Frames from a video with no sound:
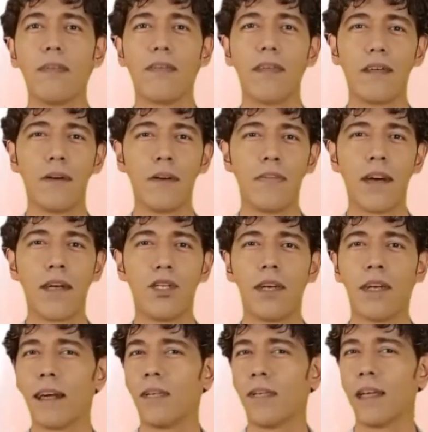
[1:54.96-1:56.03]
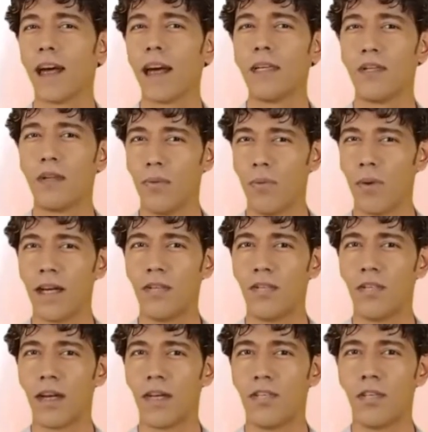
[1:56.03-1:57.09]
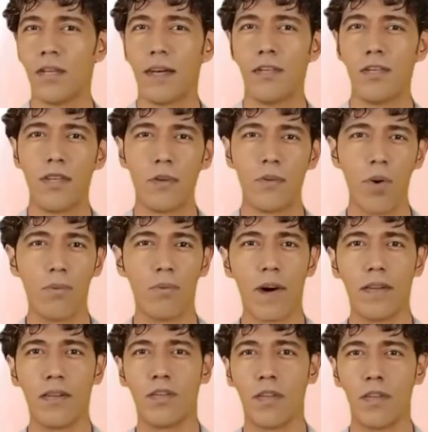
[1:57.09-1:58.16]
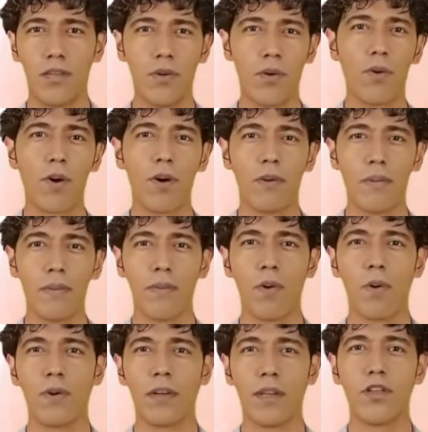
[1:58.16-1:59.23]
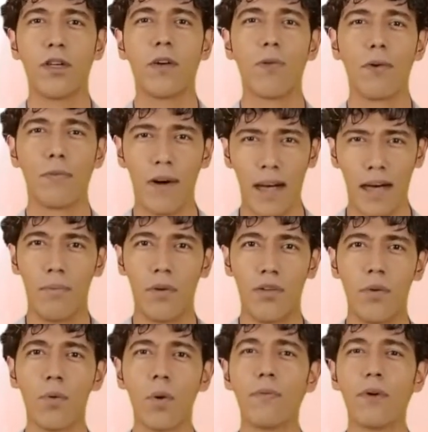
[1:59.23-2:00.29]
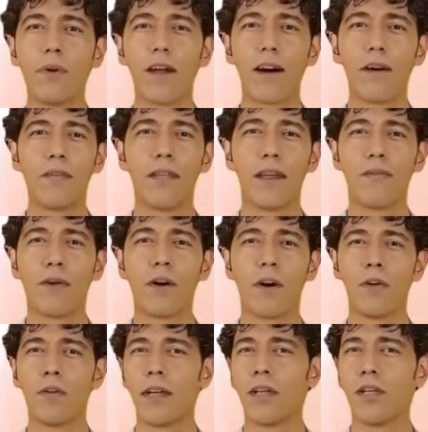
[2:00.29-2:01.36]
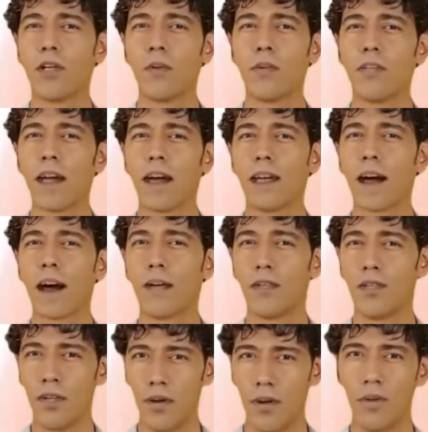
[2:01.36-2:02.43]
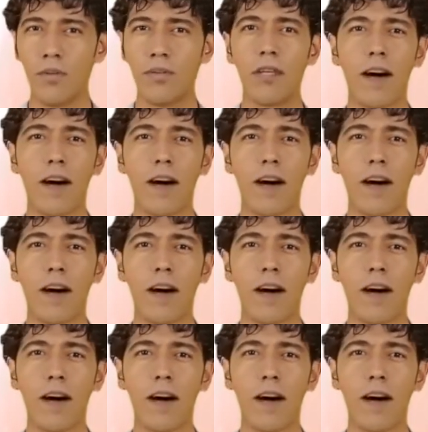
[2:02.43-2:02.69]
then the vision indicates a great sustenance that will reach this girl, or that she will be able to overcome difficult issues and obstacles